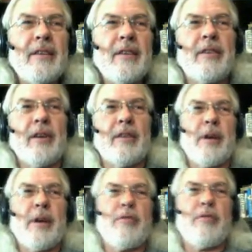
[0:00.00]
This is
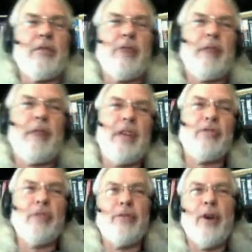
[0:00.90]
about the
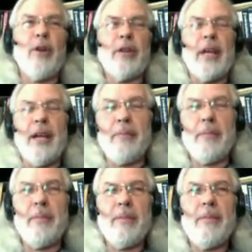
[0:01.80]
gravitational fold
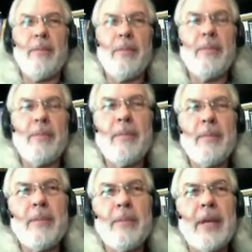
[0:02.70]

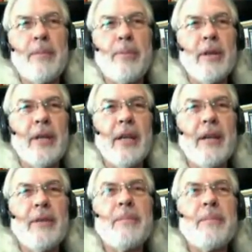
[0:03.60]
getting pulled
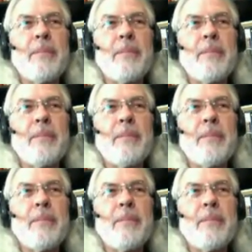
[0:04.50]
in.